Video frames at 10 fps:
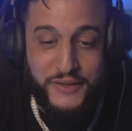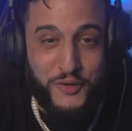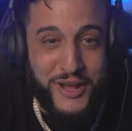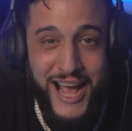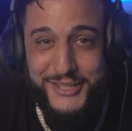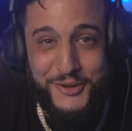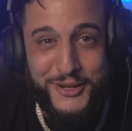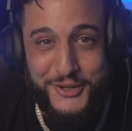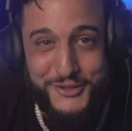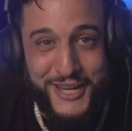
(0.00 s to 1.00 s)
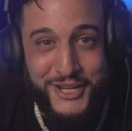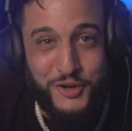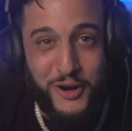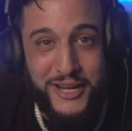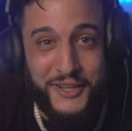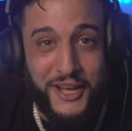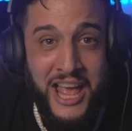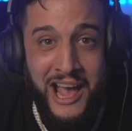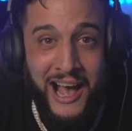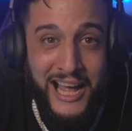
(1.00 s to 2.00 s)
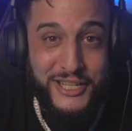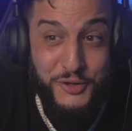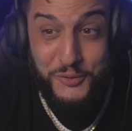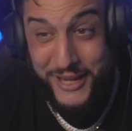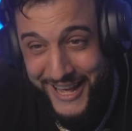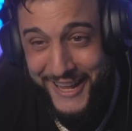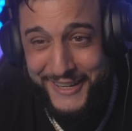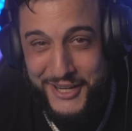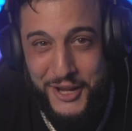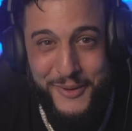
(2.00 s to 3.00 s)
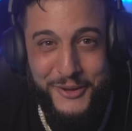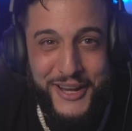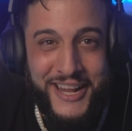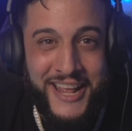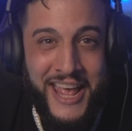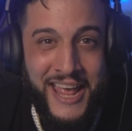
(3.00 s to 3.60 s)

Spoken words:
If you guys are interested in joining the Hadouken community,